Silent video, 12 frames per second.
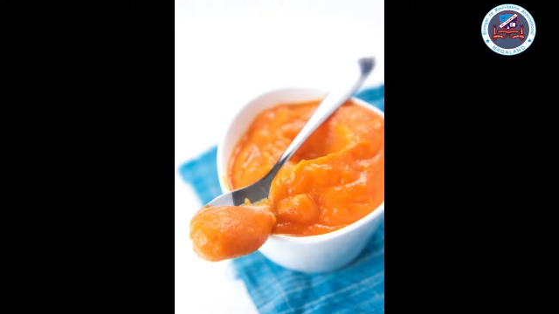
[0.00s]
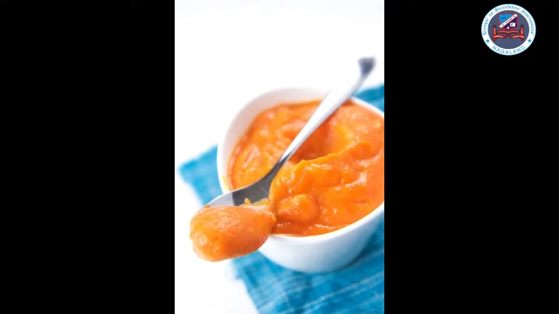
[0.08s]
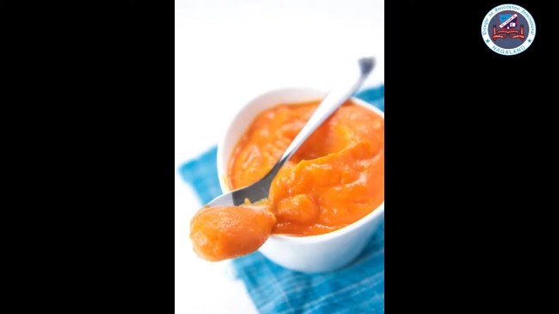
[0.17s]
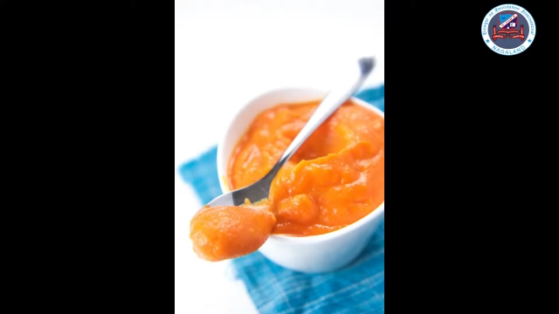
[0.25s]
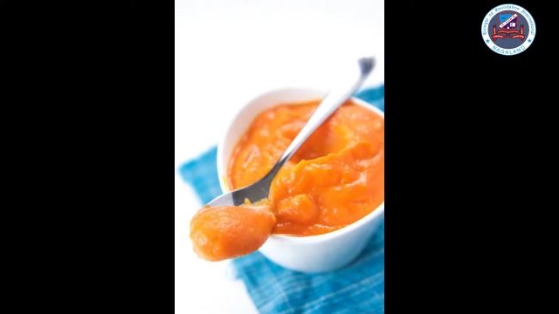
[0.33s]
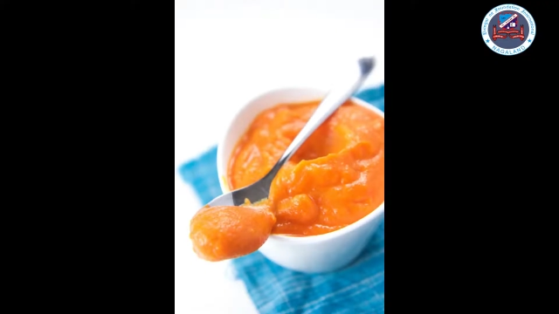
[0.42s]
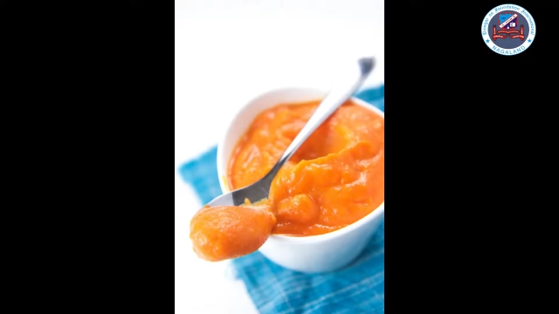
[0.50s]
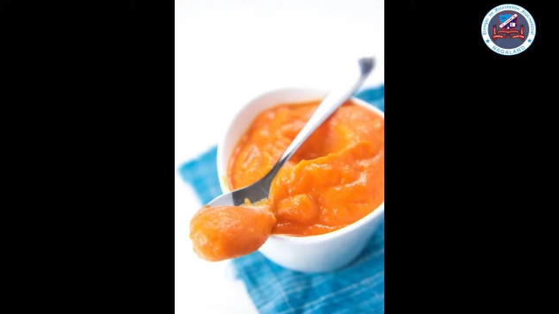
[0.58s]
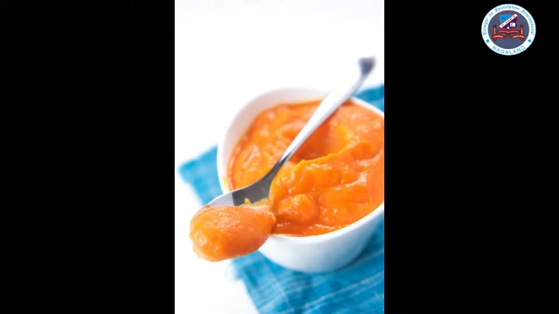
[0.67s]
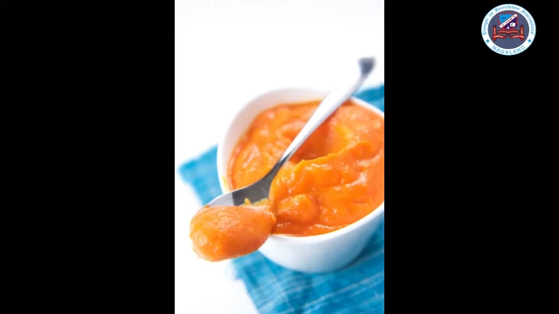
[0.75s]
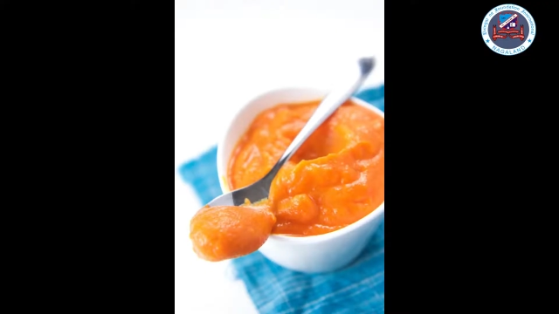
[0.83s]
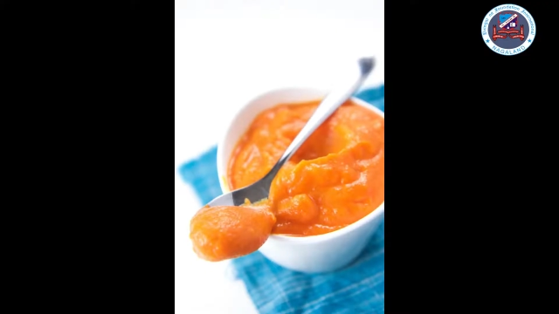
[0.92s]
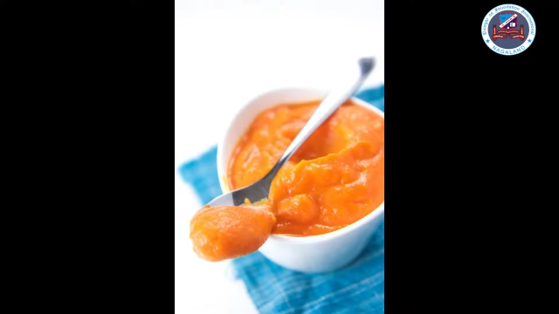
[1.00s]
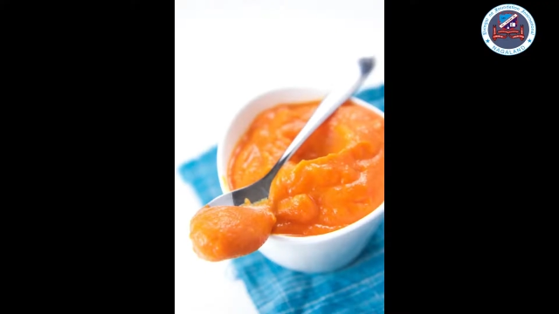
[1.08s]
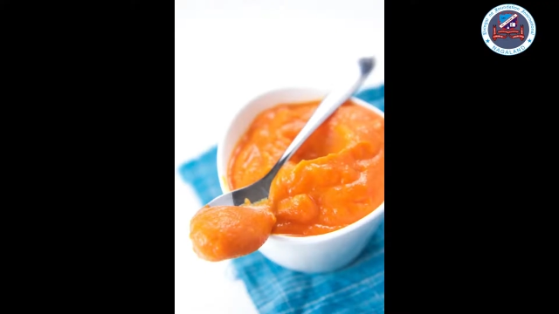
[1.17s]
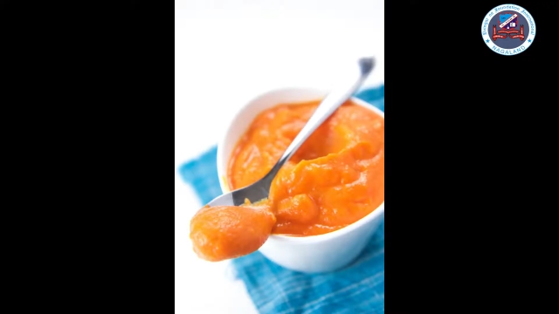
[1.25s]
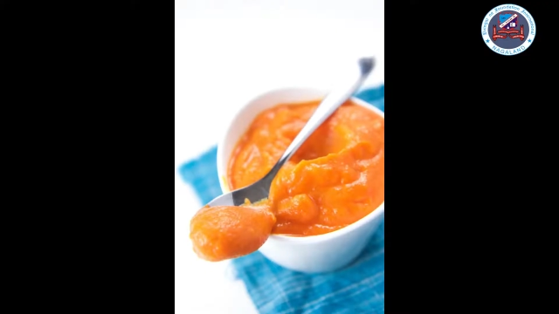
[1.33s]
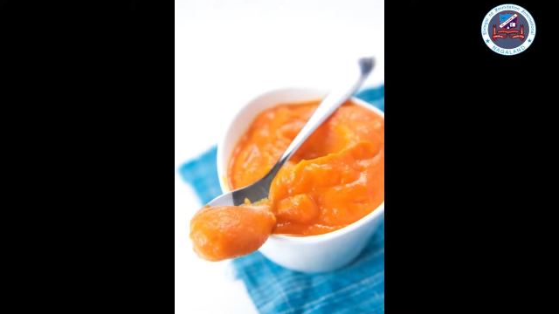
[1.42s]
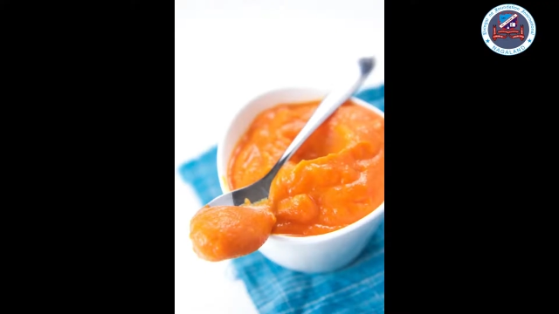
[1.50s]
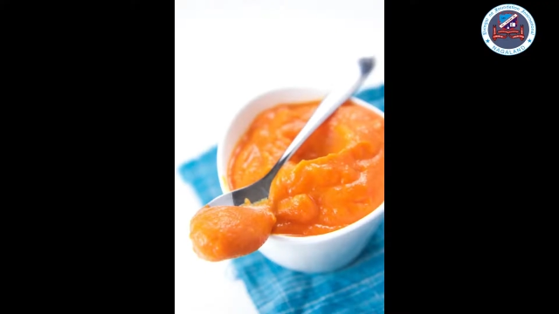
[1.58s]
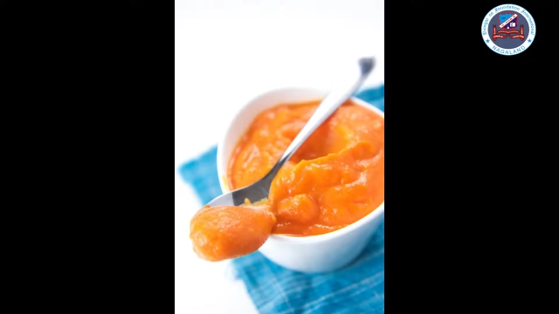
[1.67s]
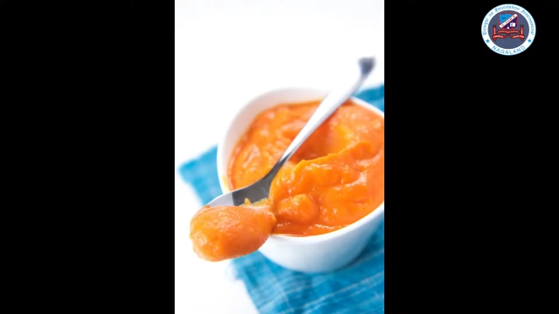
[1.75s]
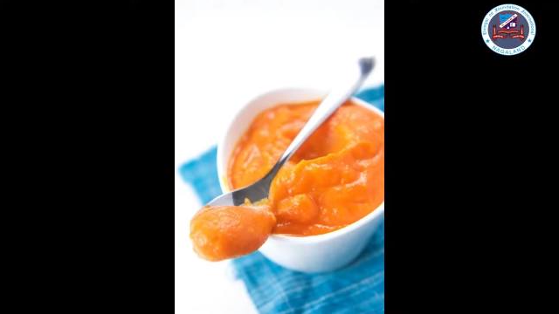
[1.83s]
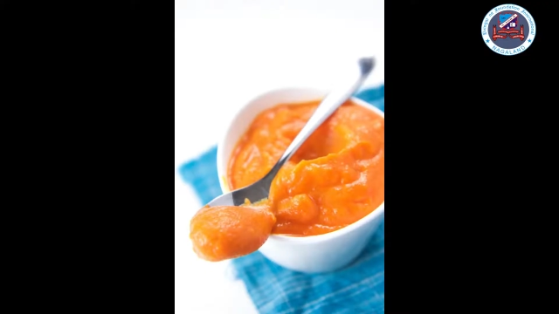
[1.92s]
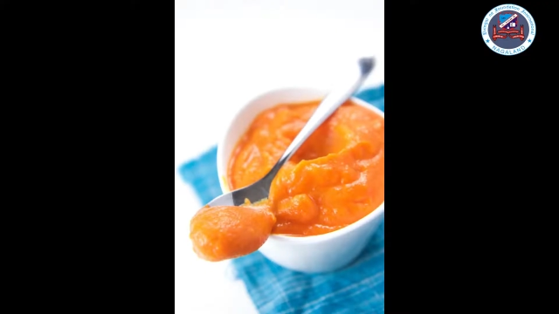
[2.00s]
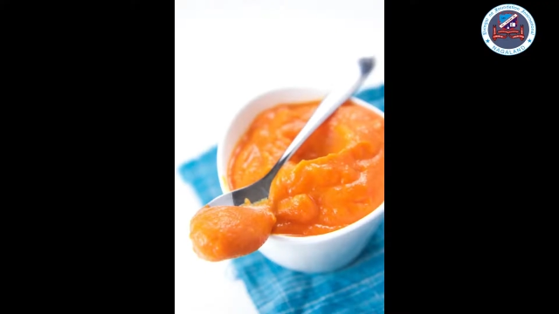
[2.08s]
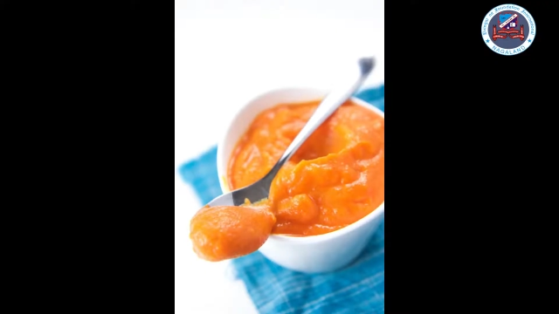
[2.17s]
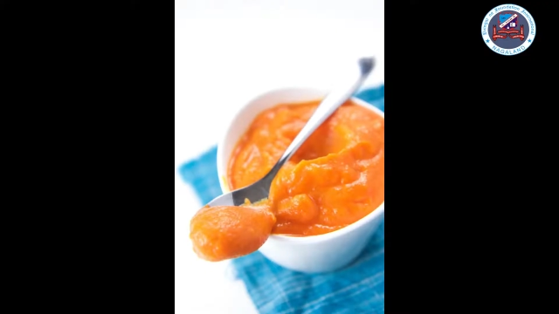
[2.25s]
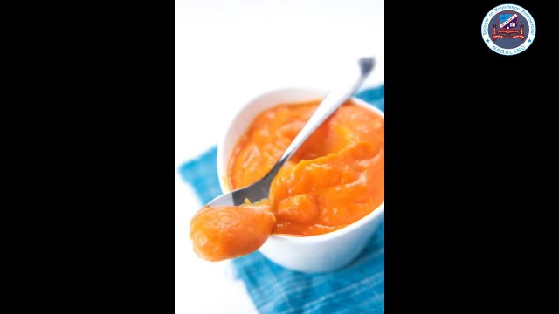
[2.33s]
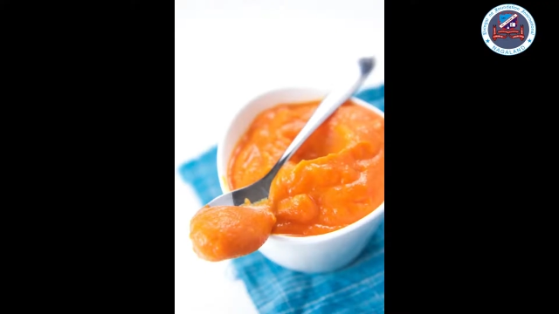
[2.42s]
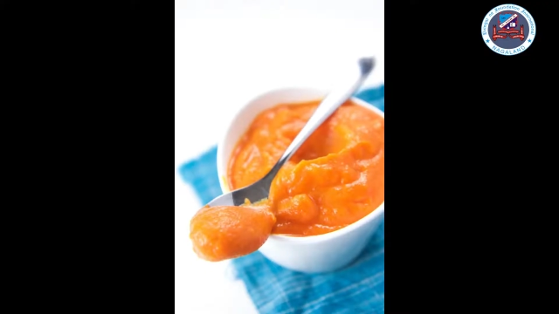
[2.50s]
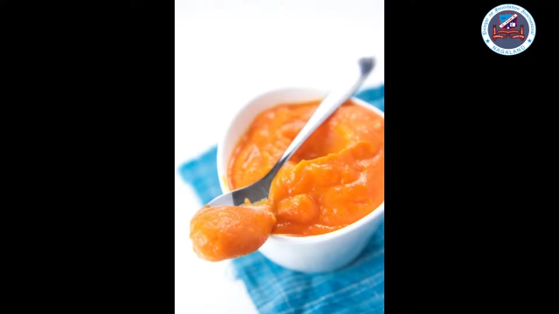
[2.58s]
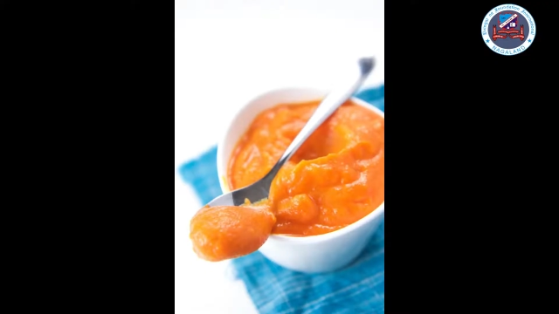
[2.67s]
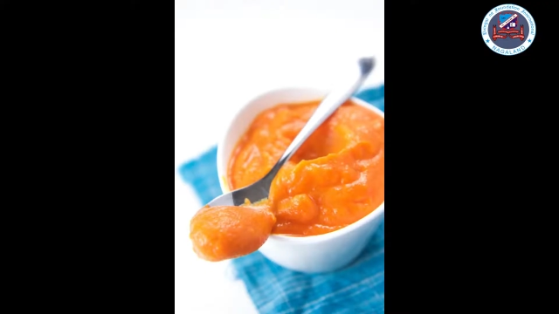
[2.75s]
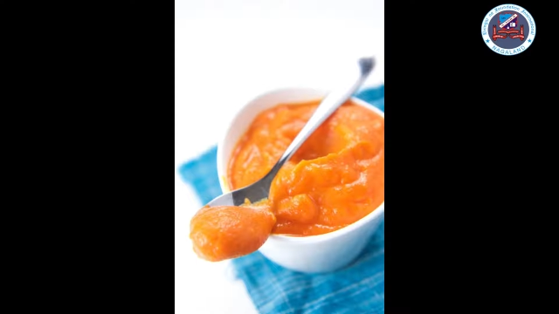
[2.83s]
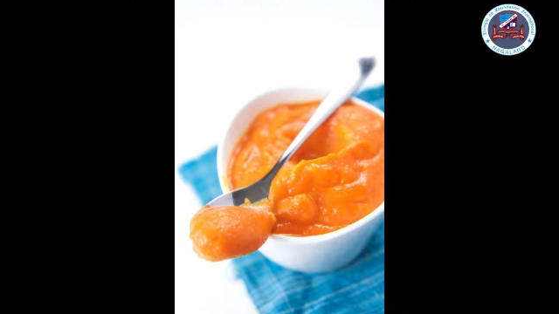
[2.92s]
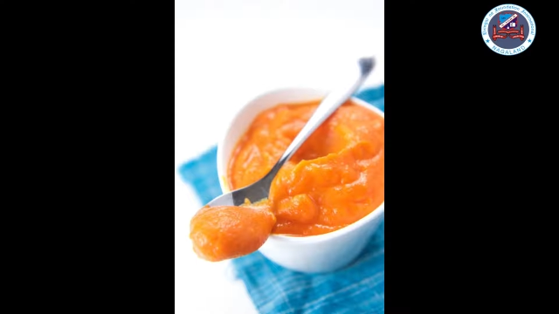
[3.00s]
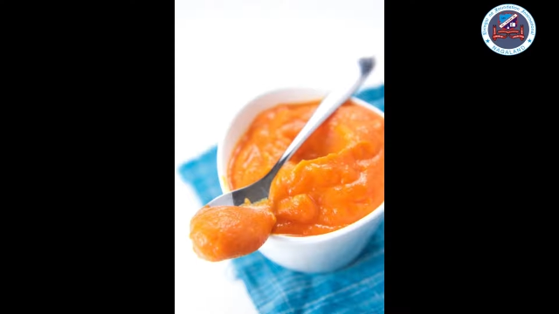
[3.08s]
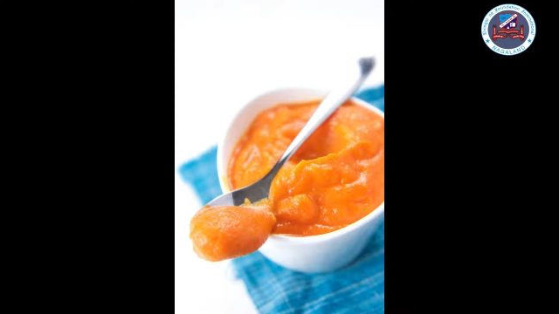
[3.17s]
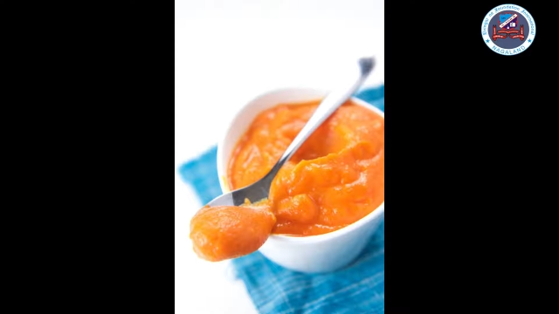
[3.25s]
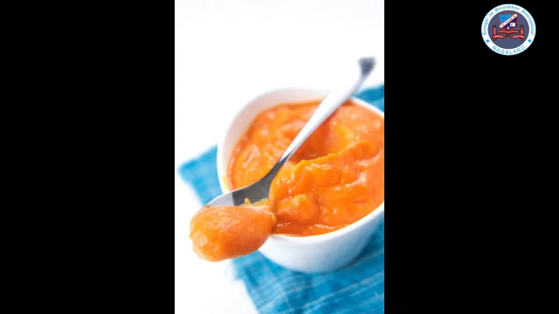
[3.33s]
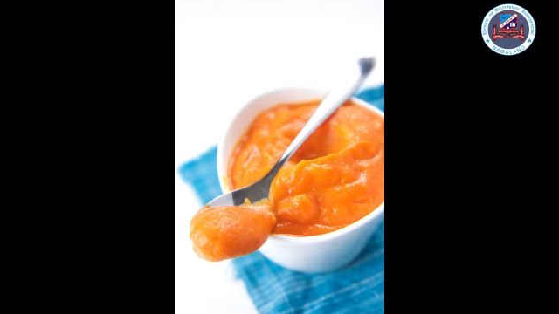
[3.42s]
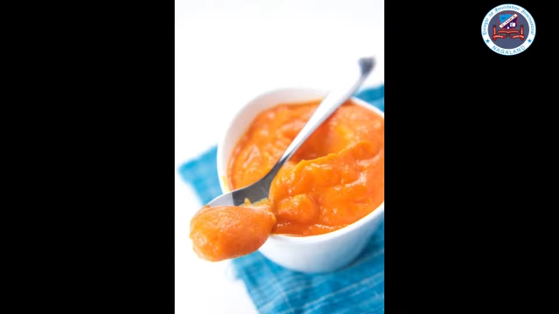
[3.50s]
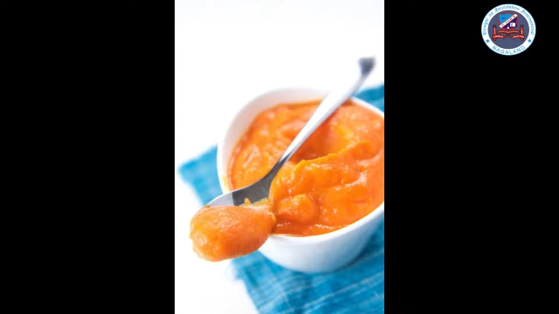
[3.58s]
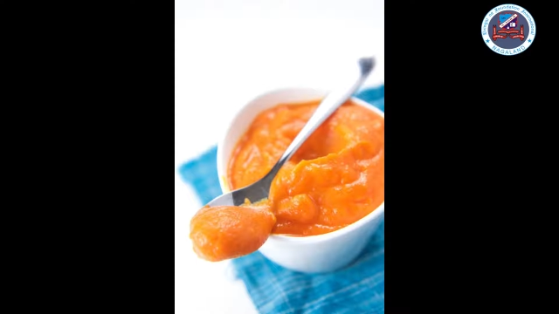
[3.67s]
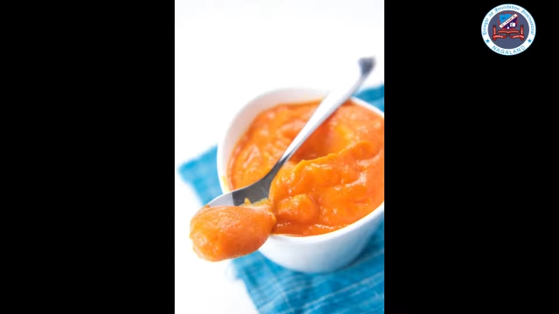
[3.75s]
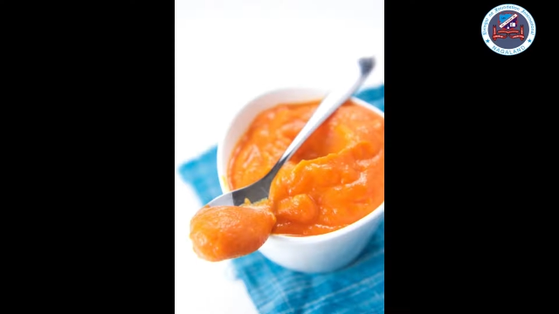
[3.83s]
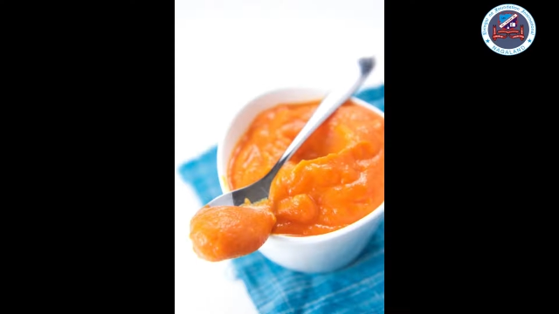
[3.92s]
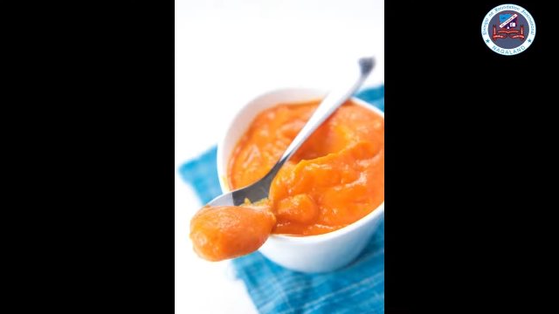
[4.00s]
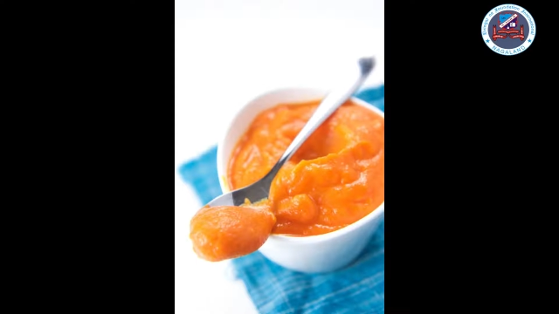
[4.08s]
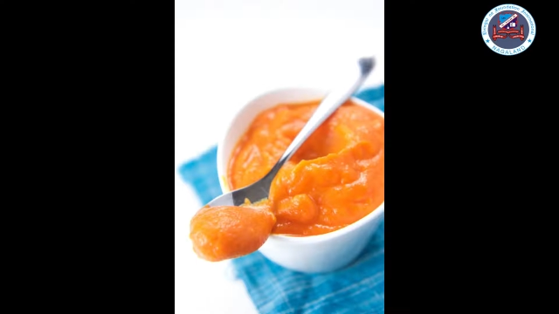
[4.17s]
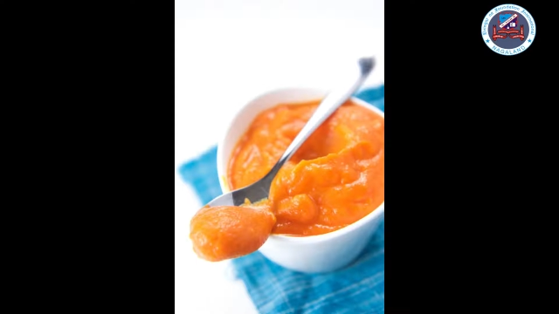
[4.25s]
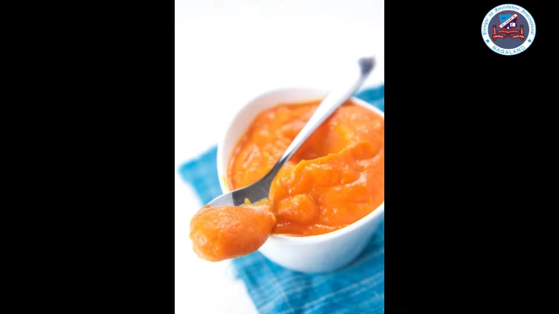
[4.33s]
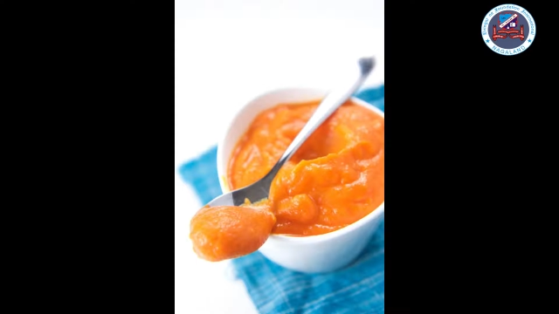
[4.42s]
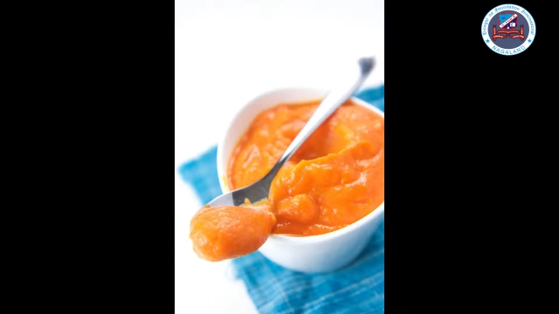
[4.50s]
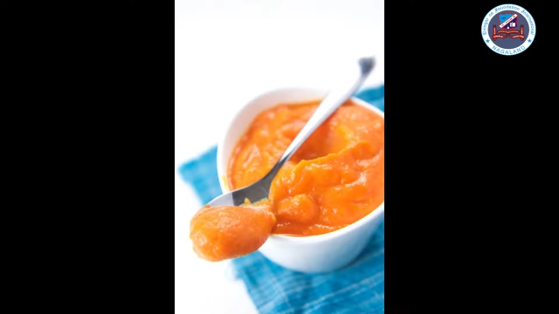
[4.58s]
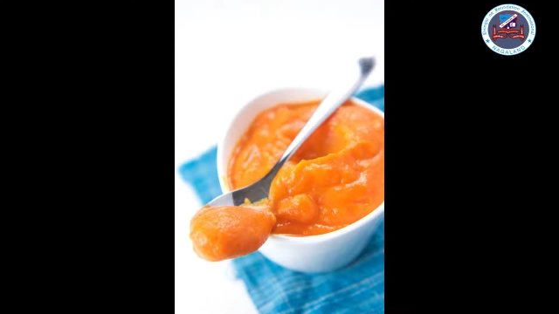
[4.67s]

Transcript: Nobody's mouth can be seen.